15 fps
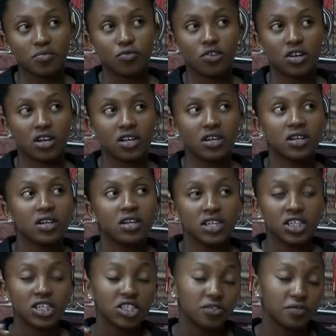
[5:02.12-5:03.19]
were
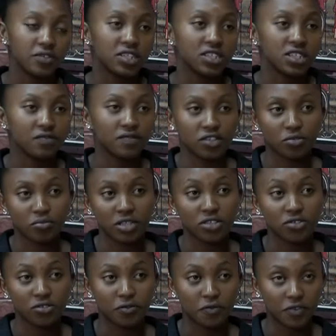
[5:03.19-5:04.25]
in different
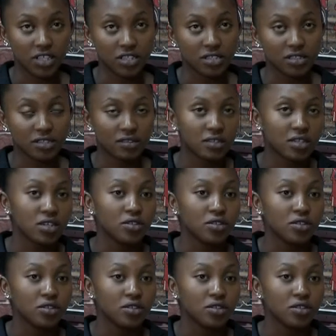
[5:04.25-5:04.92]
environmental fields.